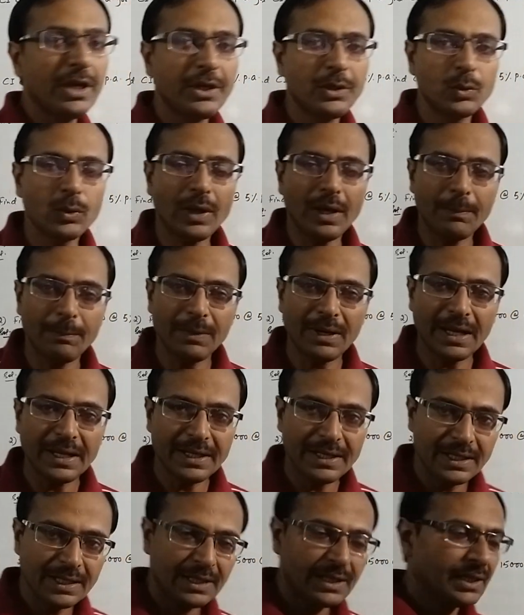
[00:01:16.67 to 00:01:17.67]
need to
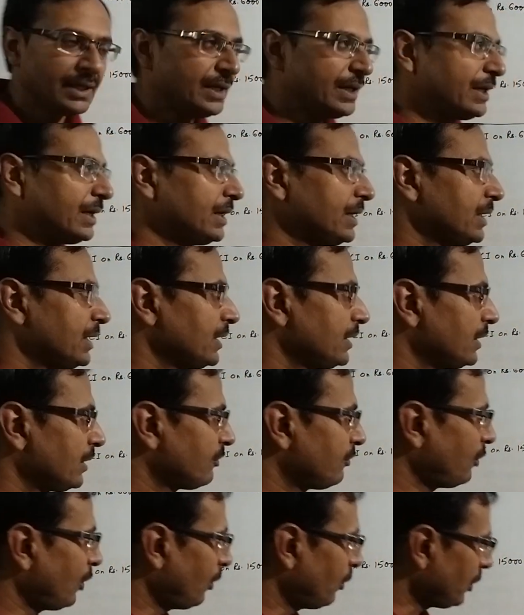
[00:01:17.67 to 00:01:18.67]
apply
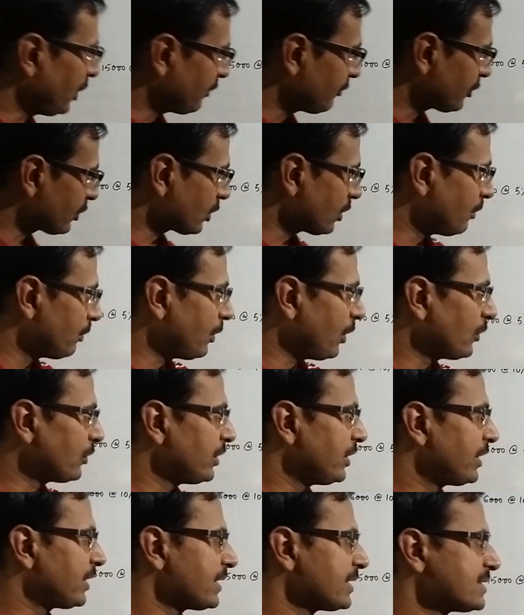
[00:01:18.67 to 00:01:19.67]
the formula for
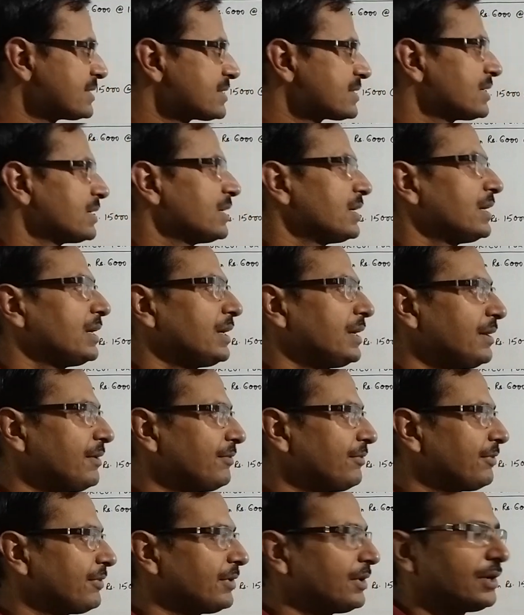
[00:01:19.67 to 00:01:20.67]
compound interest
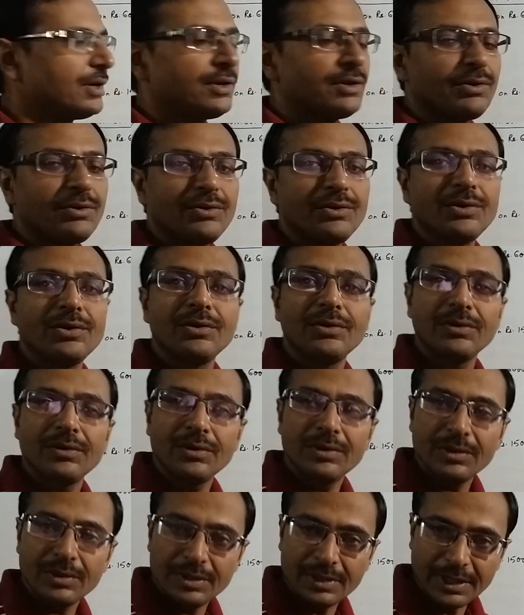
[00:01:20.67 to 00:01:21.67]
if
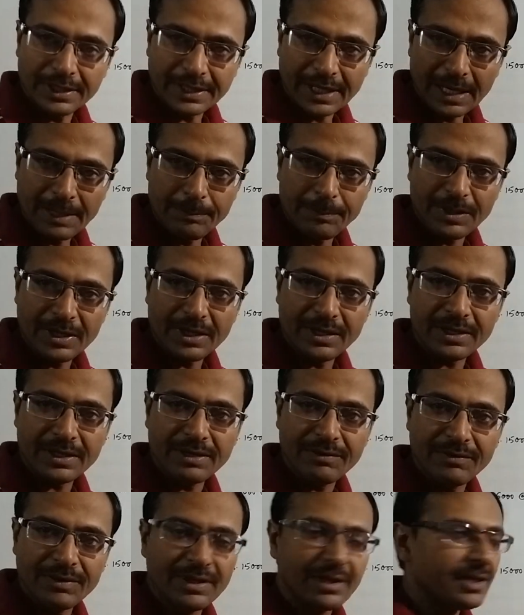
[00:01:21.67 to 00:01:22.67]
the time period
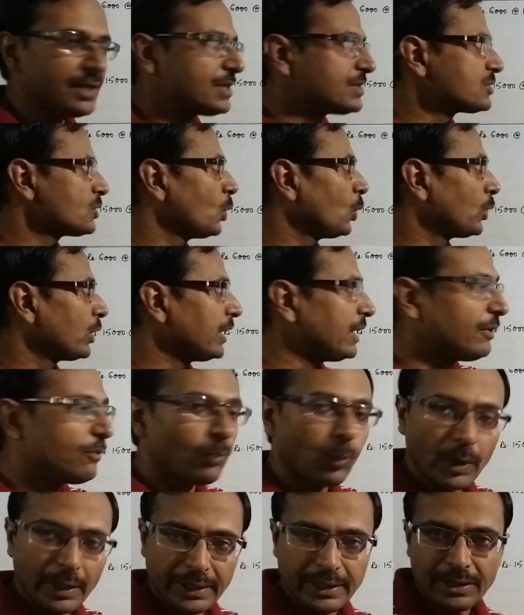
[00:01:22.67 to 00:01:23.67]
given is only
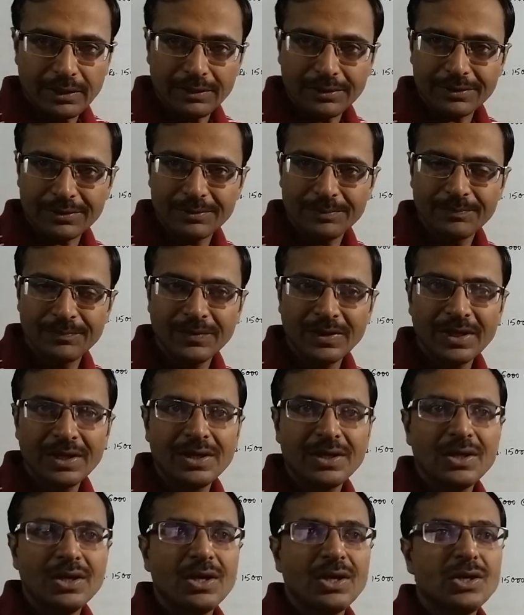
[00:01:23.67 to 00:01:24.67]
1 year.
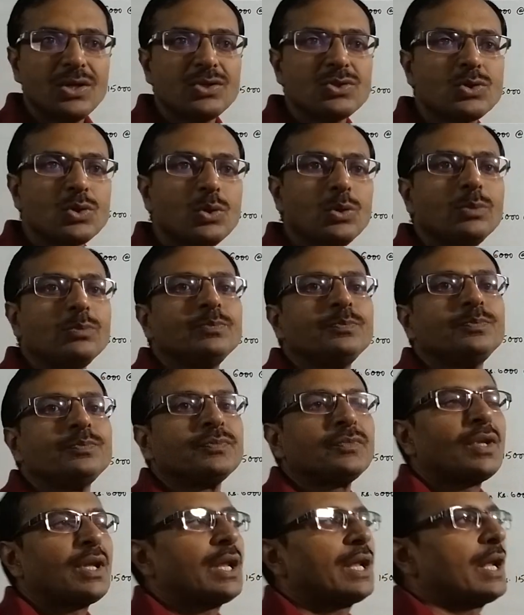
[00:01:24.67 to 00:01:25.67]

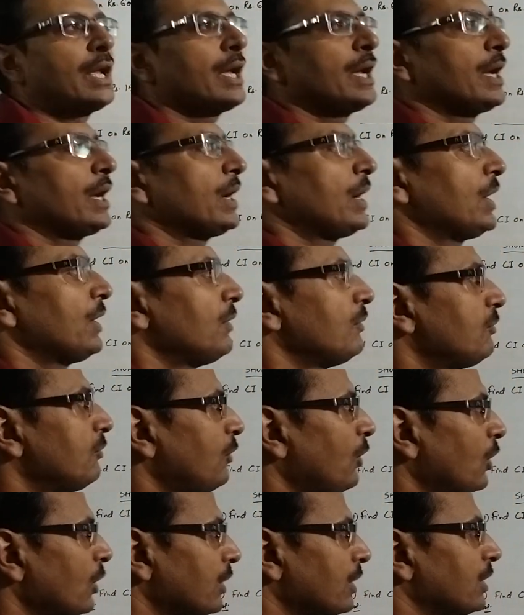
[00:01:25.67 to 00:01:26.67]
So
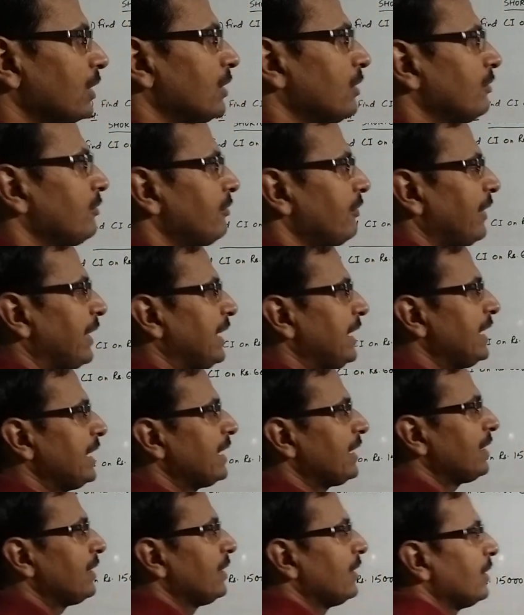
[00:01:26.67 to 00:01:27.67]
for
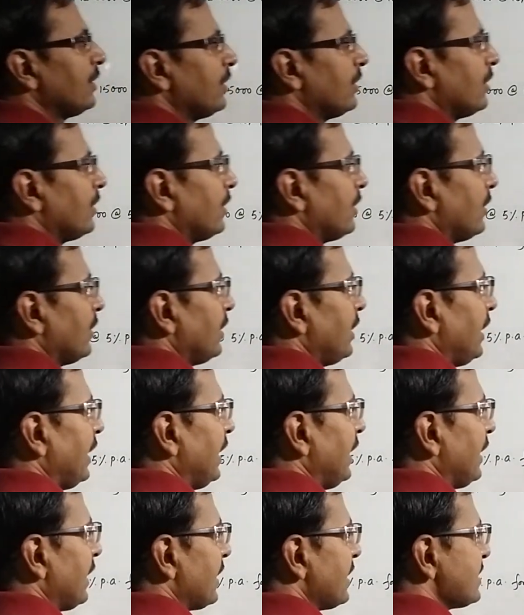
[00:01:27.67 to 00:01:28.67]
finding
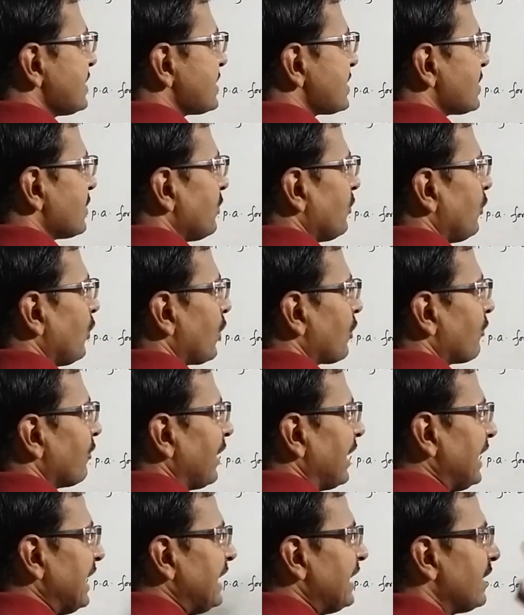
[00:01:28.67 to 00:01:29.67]
interest for
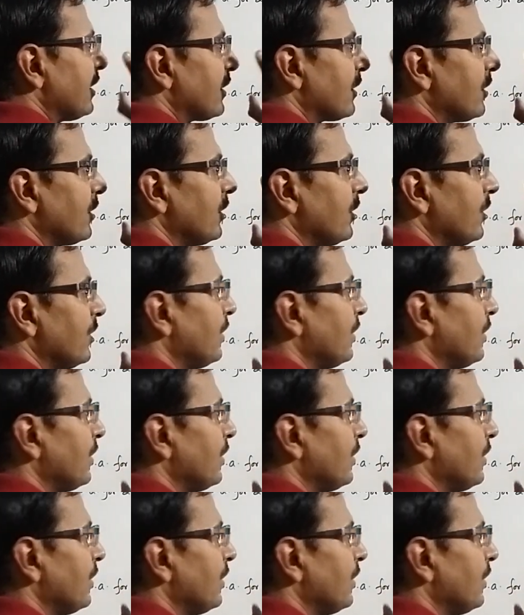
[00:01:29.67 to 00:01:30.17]
1 year,